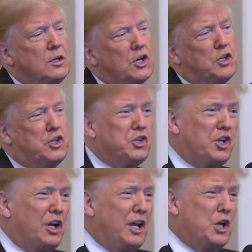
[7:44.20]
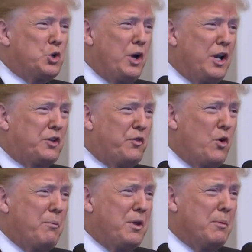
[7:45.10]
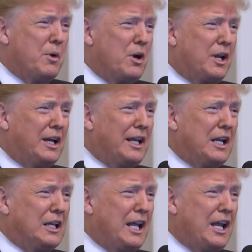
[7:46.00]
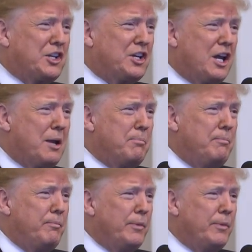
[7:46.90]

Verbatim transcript: Justice Scalia transformed the American legal landscape,